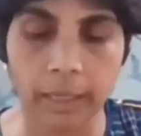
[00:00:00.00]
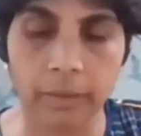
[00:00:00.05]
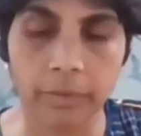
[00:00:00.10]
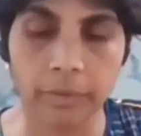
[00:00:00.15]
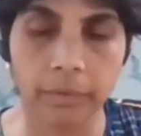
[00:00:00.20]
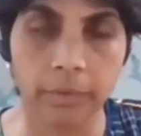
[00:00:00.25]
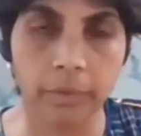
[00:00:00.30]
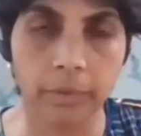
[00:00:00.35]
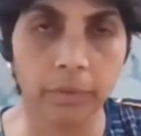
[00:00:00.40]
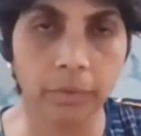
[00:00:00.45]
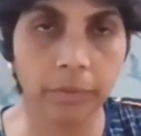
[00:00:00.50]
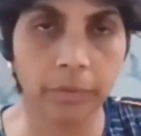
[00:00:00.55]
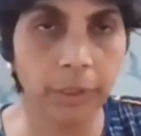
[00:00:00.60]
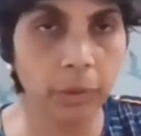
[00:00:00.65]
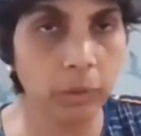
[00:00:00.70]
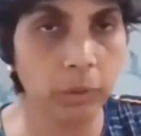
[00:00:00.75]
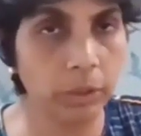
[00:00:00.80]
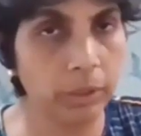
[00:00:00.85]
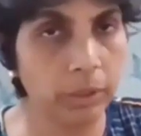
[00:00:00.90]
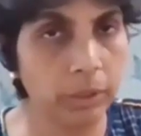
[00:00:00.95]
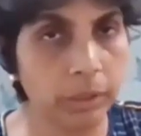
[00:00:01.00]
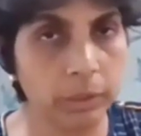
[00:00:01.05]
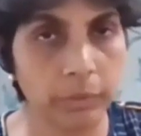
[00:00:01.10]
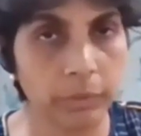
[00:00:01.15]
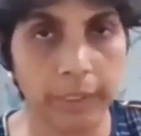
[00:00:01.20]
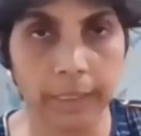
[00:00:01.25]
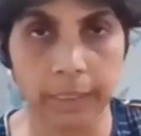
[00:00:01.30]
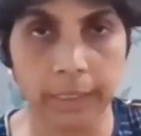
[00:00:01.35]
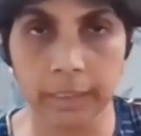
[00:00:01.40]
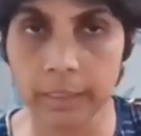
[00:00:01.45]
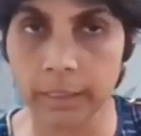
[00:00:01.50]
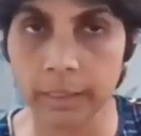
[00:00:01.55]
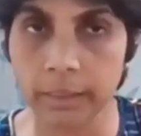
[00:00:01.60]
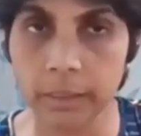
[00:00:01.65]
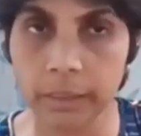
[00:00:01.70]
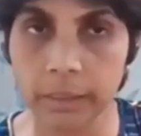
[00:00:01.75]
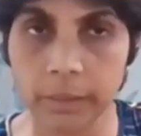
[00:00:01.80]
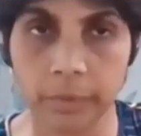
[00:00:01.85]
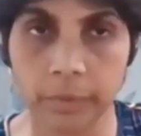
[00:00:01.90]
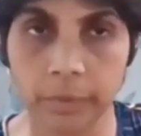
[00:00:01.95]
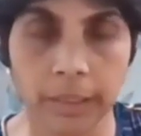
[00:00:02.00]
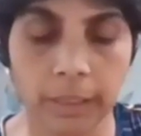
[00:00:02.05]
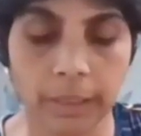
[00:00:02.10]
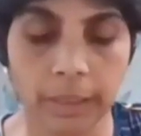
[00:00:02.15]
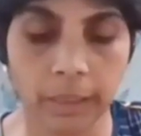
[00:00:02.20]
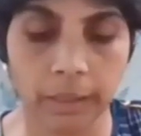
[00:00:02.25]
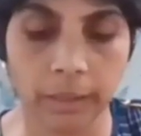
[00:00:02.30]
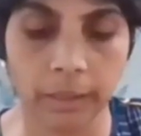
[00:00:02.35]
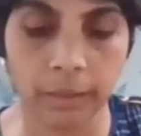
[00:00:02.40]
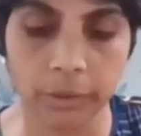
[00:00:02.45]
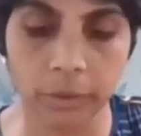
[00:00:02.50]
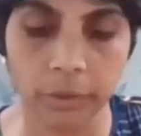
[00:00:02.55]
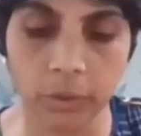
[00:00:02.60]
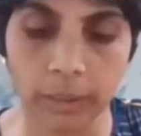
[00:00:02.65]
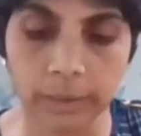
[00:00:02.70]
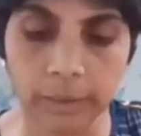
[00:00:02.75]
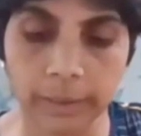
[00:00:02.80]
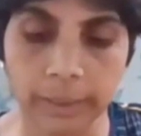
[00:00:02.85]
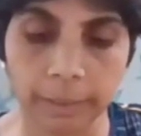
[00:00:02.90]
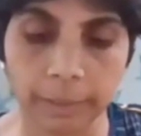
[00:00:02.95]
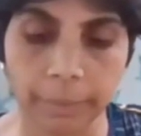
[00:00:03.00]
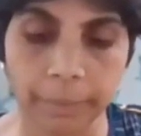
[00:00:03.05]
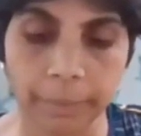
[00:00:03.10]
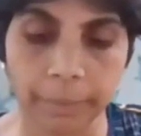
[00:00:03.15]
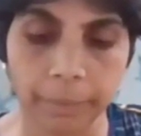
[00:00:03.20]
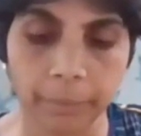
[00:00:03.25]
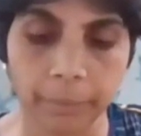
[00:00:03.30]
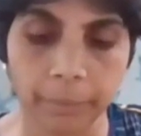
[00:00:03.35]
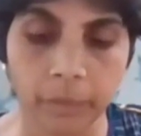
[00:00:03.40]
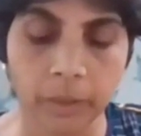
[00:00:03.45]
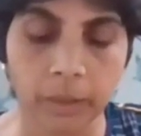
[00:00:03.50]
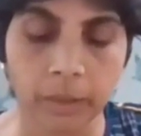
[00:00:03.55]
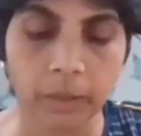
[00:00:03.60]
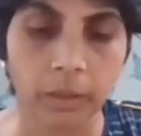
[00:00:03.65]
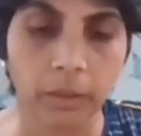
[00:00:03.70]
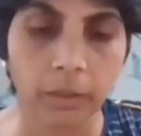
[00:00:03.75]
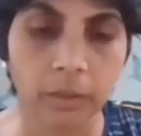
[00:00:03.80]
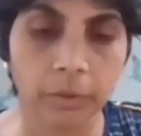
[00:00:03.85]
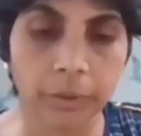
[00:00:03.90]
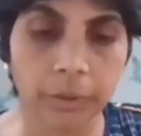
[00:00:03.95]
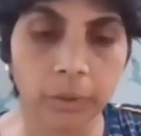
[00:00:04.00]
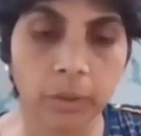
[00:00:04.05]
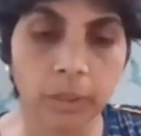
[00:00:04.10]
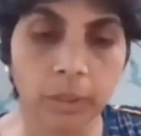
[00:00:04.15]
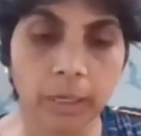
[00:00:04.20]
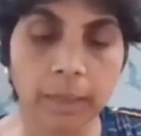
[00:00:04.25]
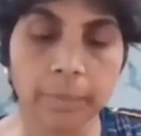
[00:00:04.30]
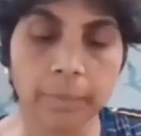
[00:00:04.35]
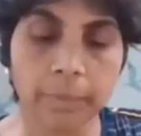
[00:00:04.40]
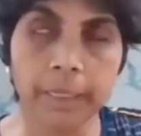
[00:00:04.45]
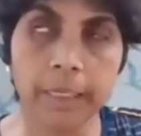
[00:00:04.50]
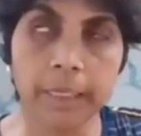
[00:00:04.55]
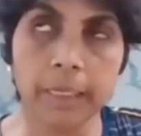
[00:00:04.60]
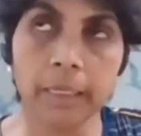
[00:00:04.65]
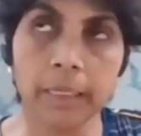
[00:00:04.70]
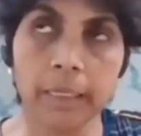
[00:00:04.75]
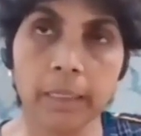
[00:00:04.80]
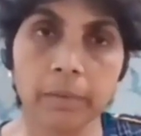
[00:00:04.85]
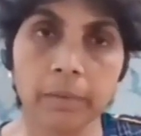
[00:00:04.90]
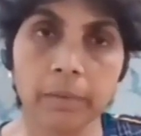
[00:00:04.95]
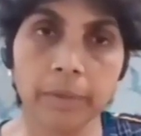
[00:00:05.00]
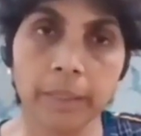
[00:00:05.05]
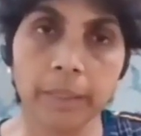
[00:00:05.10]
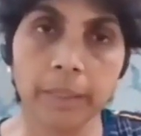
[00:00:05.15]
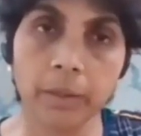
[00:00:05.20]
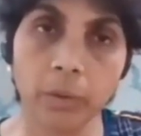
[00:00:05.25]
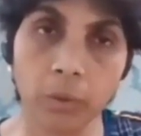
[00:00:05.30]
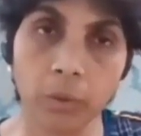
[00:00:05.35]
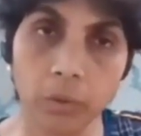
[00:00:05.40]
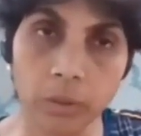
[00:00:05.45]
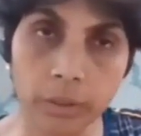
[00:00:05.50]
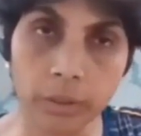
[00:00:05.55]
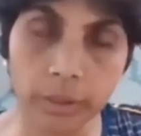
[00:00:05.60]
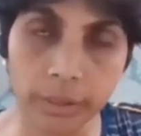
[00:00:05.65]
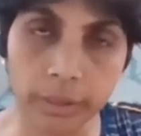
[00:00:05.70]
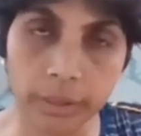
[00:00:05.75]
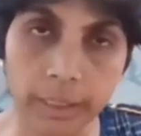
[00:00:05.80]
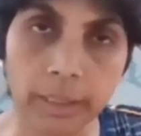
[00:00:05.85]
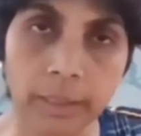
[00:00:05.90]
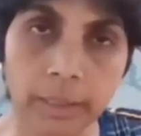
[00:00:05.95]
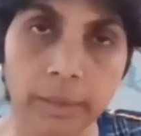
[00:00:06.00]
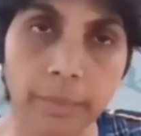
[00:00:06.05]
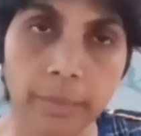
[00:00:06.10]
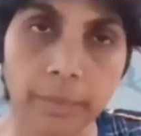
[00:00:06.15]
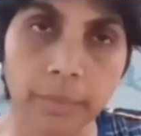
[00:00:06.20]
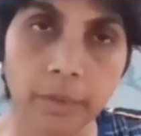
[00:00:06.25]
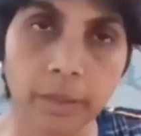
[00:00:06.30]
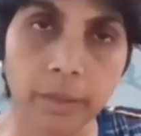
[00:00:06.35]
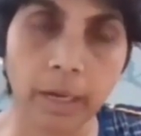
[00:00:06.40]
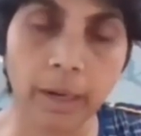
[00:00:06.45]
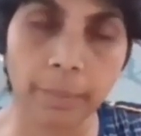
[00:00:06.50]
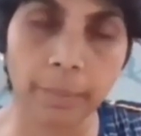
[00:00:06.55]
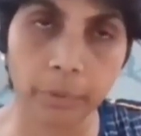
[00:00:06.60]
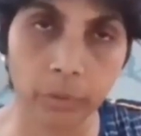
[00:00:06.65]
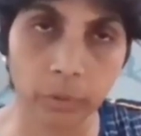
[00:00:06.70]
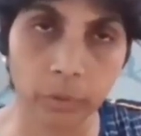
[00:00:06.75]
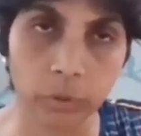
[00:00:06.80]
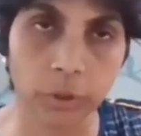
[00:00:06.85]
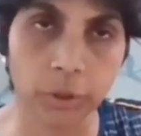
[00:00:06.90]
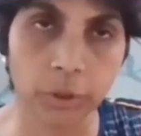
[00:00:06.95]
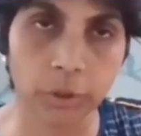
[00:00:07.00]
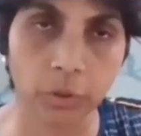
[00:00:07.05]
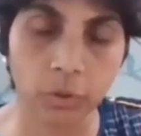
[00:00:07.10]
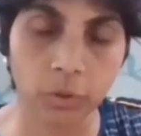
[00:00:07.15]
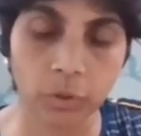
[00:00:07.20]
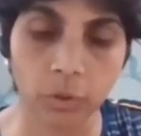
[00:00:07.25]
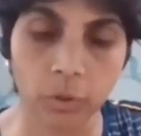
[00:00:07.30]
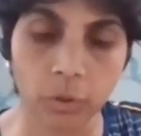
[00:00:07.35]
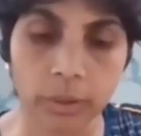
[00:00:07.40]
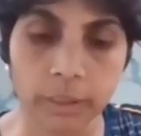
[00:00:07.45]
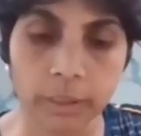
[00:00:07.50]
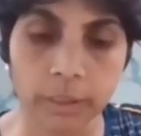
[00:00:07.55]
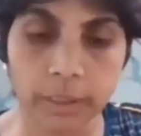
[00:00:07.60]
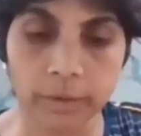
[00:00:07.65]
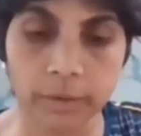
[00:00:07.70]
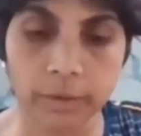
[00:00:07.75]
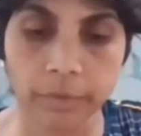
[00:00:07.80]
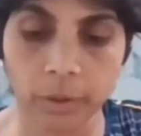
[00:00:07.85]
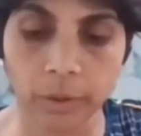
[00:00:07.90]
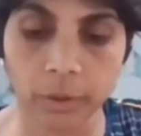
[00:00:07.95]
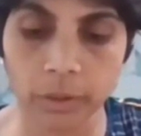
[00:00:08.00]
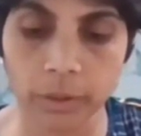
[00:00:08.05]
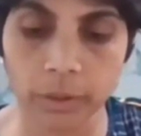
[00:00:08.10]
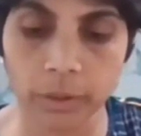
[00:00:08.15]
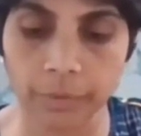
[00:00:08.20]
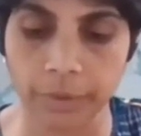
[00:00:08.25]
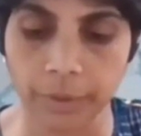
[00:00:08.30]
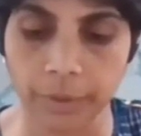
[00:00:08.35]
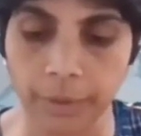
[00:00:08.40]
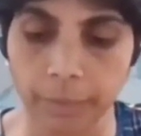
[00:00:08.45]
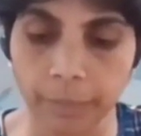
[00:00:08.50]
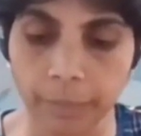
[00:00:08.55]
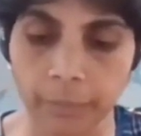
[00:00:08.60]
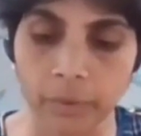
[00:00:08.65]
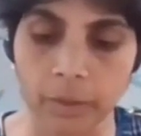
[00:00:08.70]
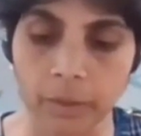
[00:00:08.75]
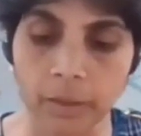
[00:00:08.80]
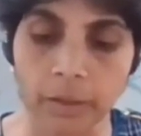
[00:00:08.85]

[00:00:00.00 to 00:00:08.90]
And we use this very extensively in yoga therapy. Now, yoga being a very holistic approach, holistic philosophy,